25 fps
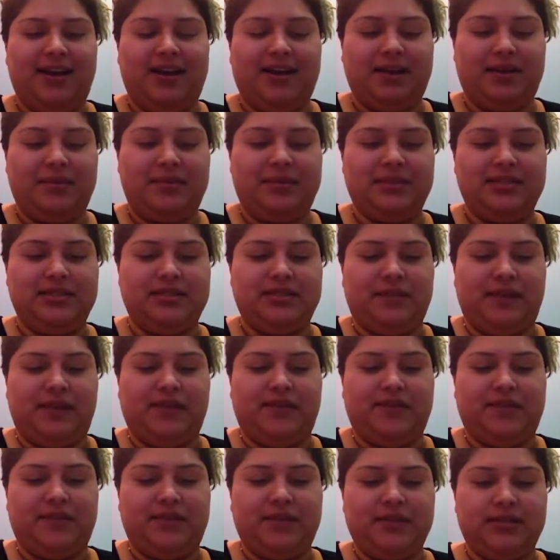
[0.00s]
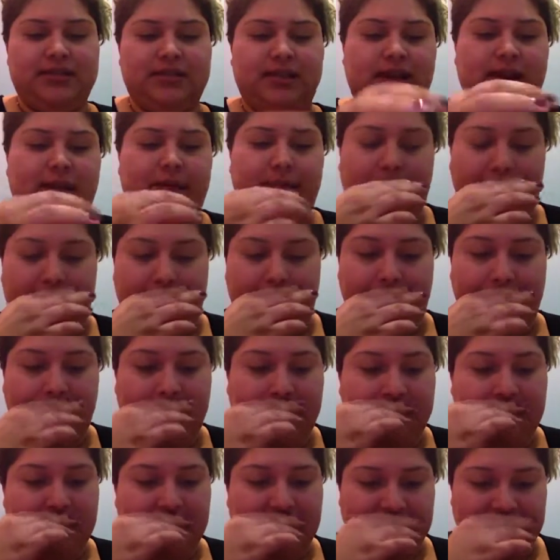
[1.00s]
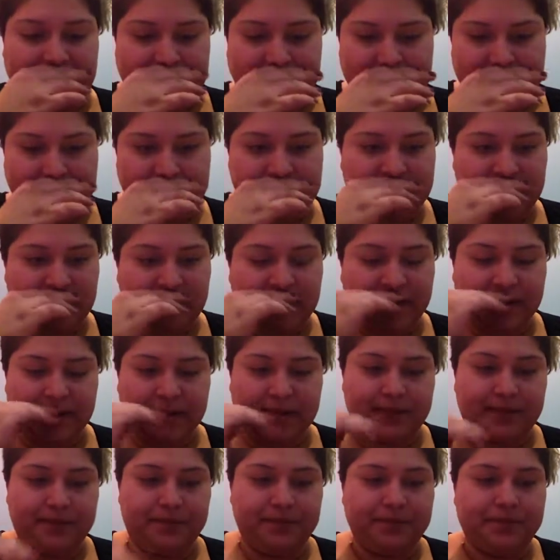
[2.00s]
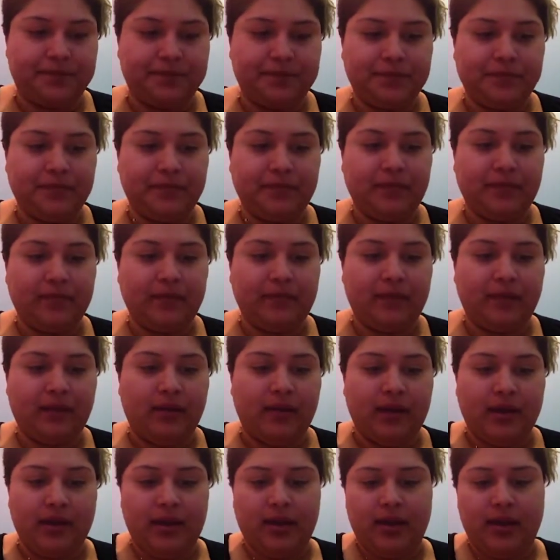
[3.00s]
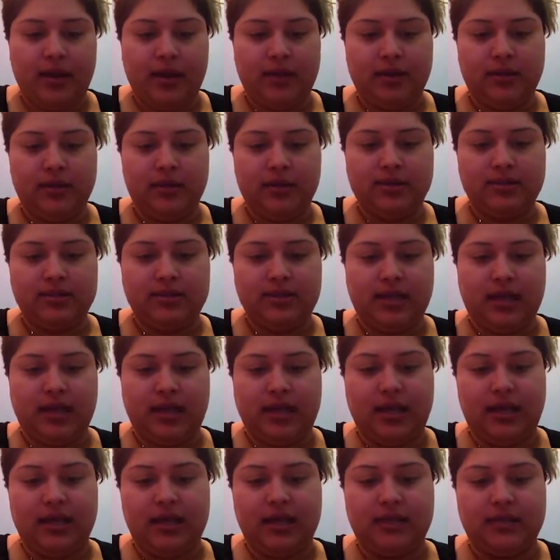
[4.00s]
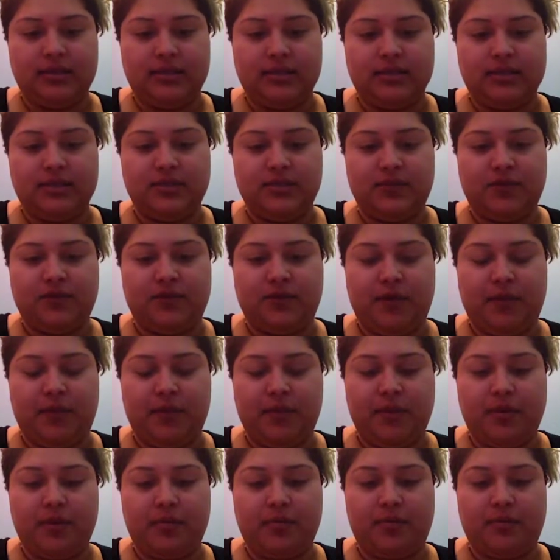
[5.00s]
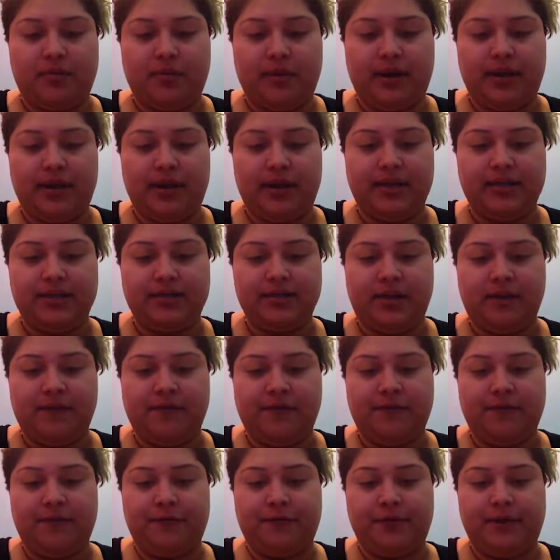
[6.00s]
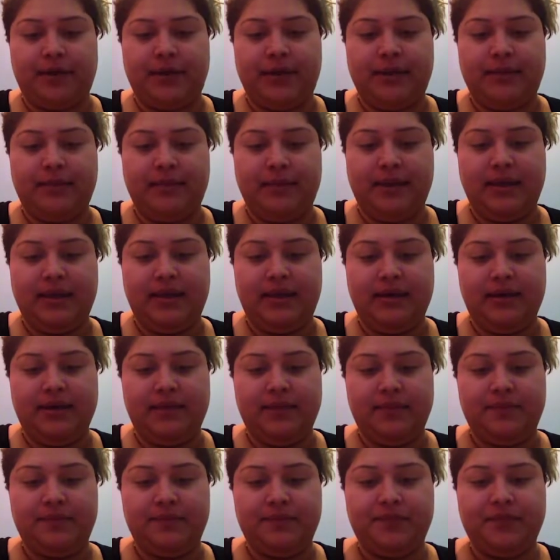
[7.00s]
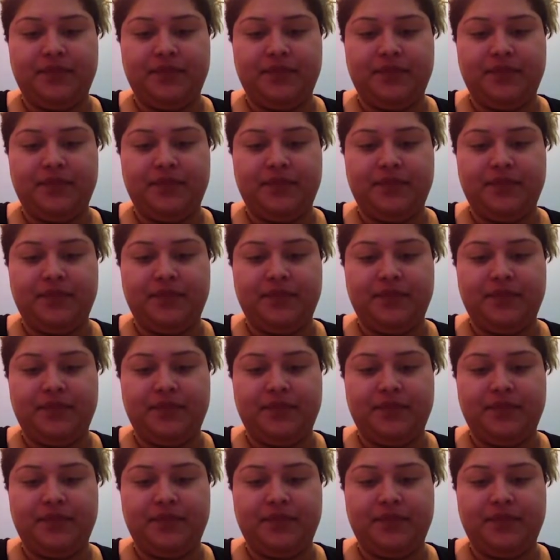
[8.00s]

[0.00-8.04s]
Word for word: um, it's my first time buying this. Um, it looks like it's from the brand Freeman.